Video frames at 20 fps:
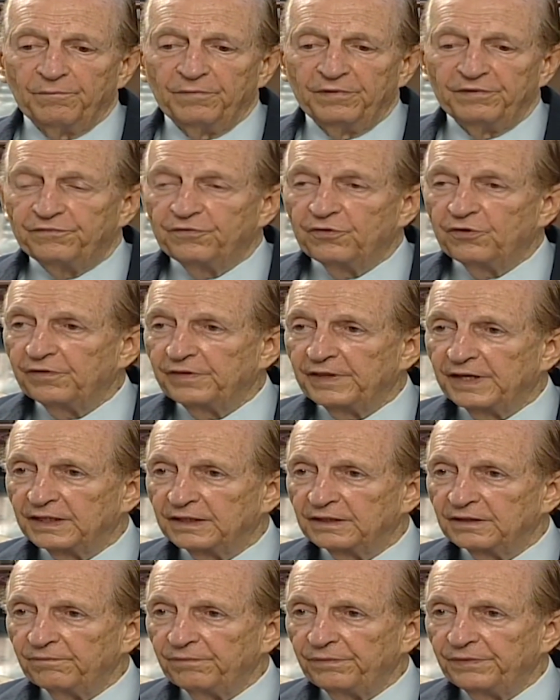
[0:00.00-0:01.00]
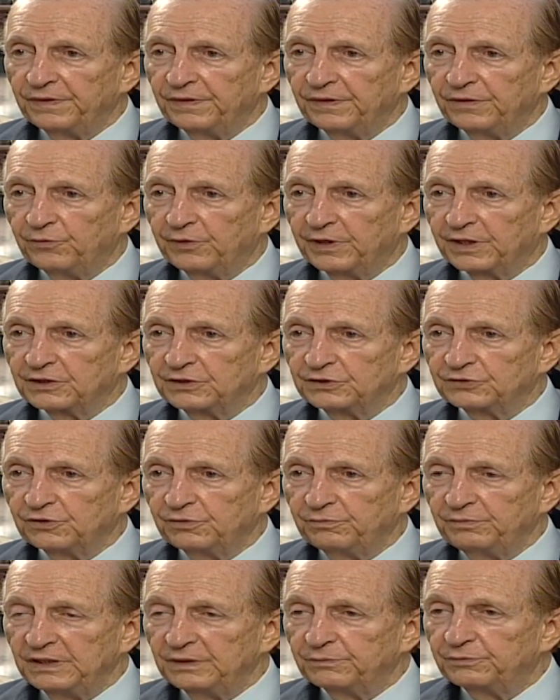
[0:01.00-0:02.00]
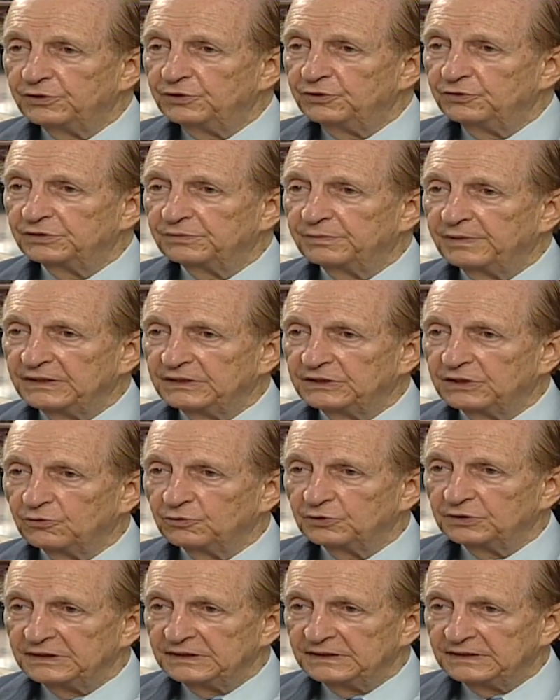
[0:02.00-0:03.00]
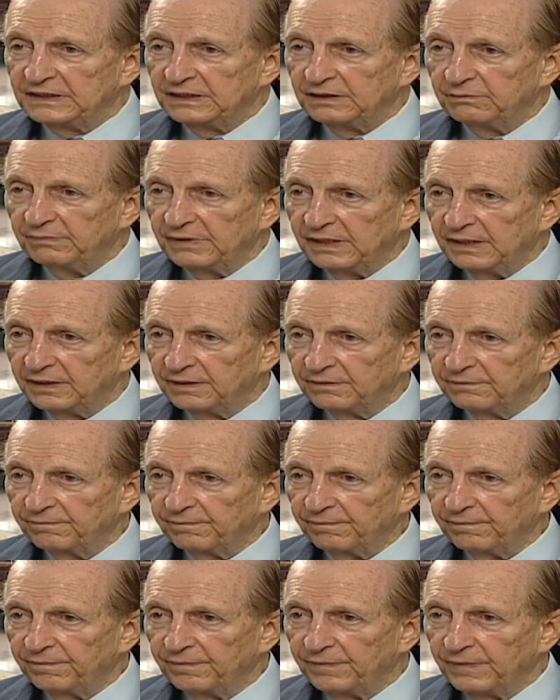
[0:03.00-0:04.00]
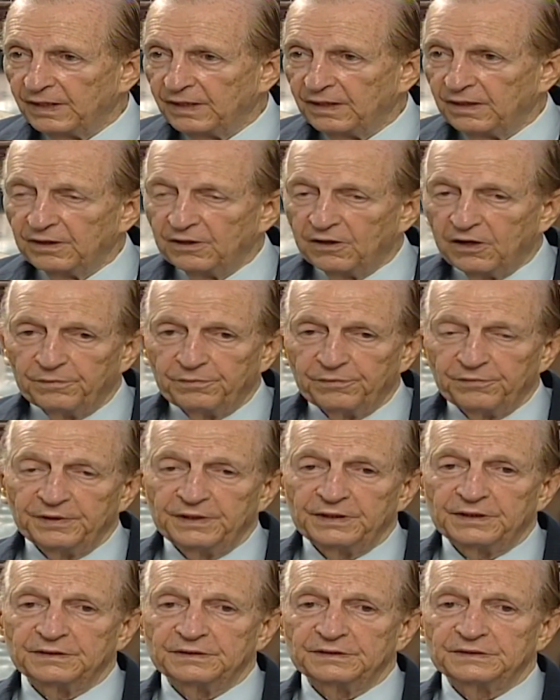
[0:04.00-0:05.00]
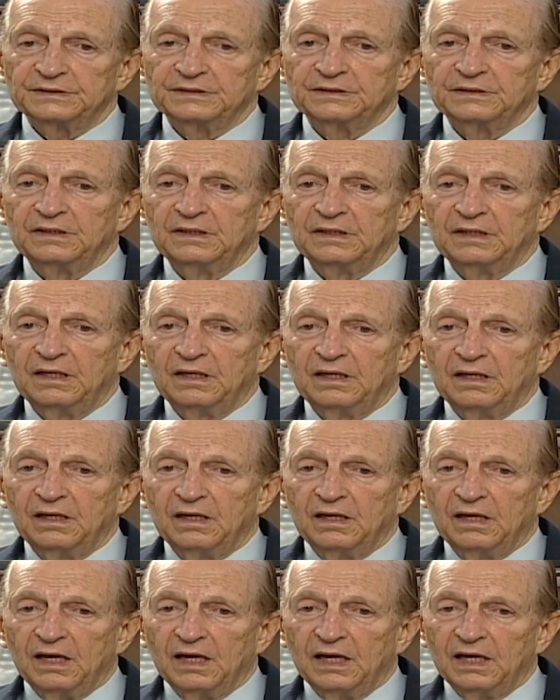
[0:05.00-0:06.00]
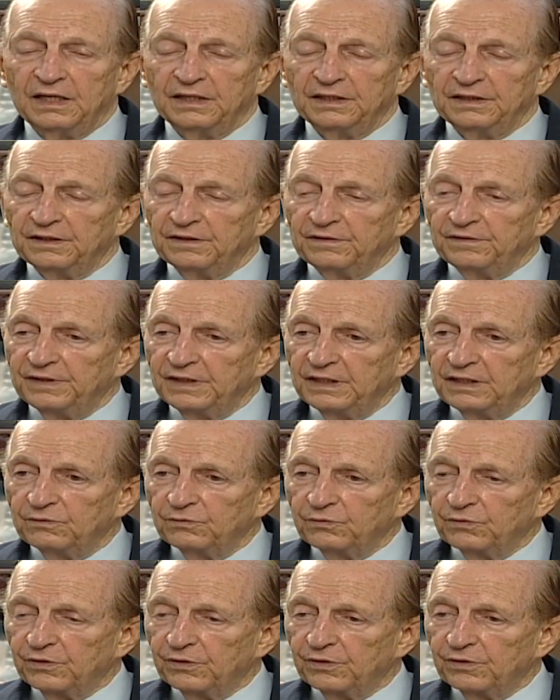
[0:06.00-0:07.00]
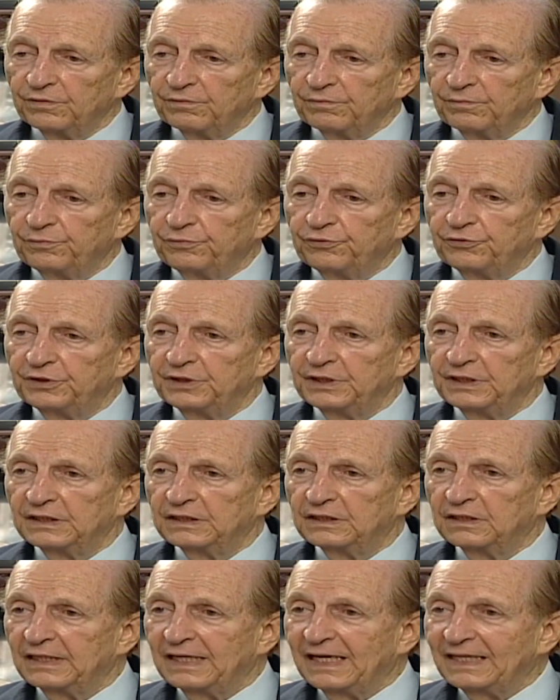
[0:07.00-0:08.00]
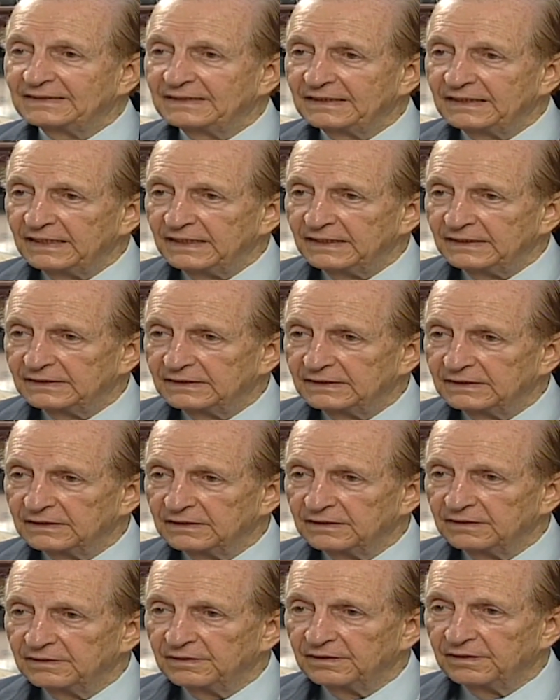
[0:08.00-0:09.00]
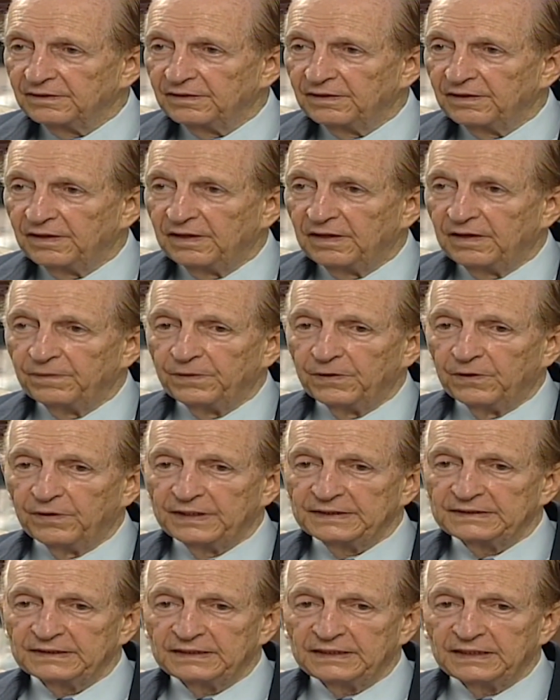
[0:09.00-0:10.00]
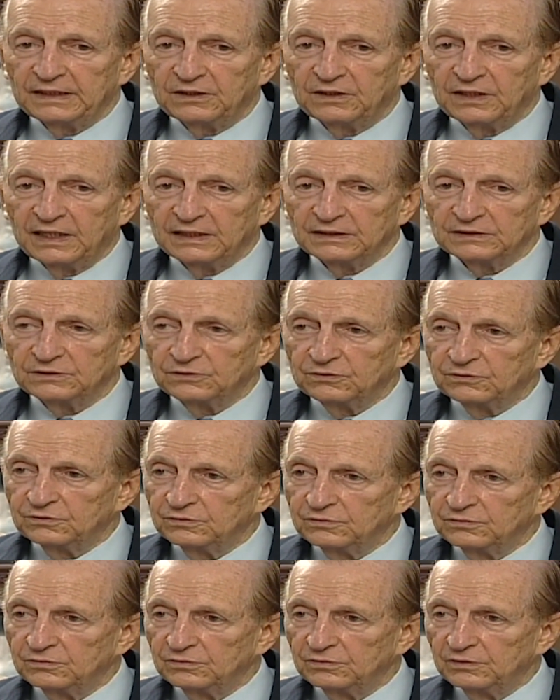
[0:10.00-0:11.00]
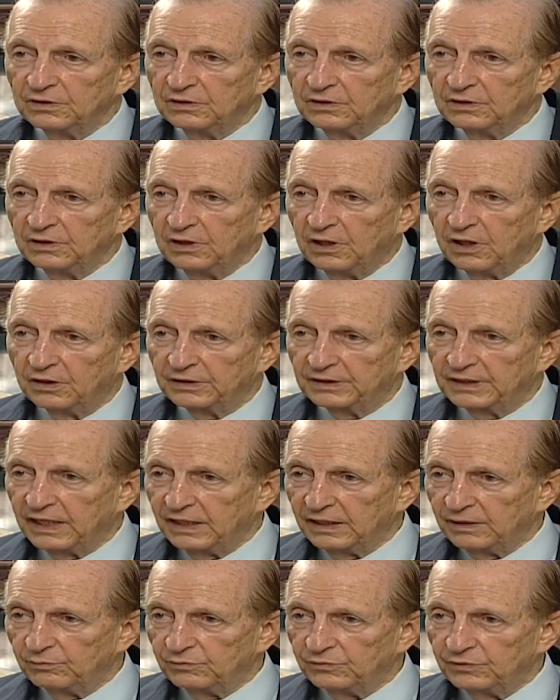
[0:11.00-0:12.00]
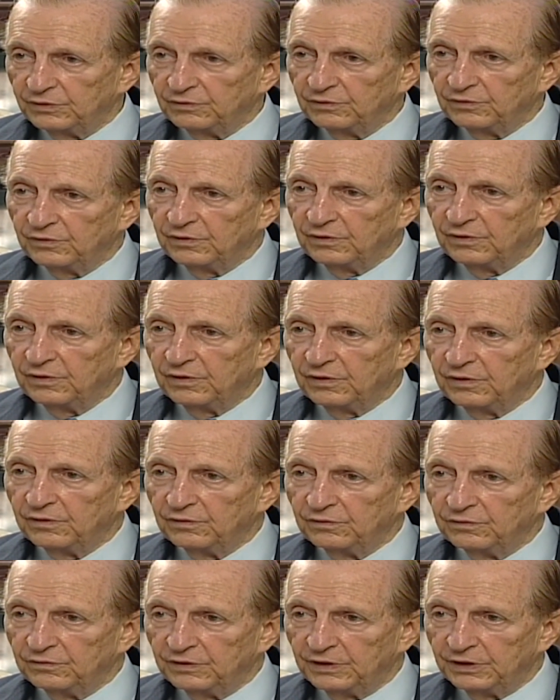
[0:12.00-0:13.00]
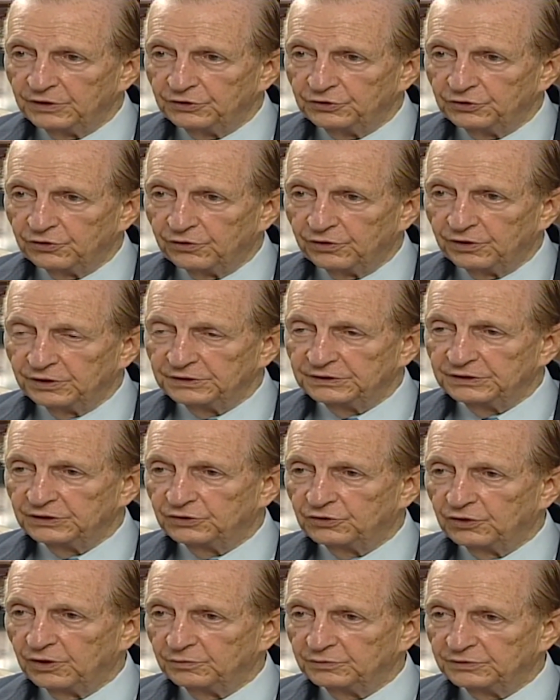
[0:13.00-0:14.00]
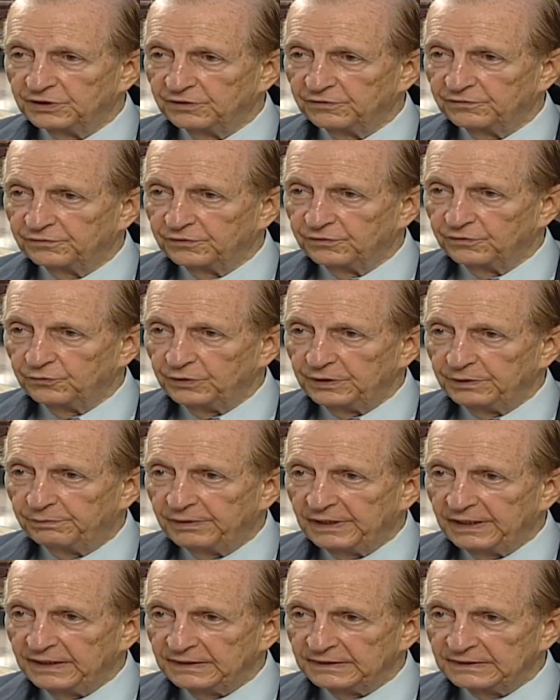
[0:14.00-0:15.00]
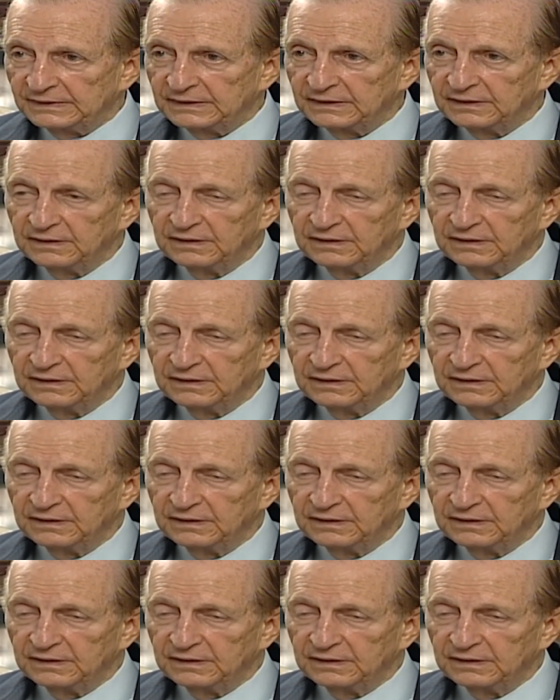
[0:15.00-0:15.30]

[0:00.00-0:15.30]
Before that, the records were being produced by sound system men, operators, and they were putting it on acetates. Now, acetate has no long time endurance in terms of replays.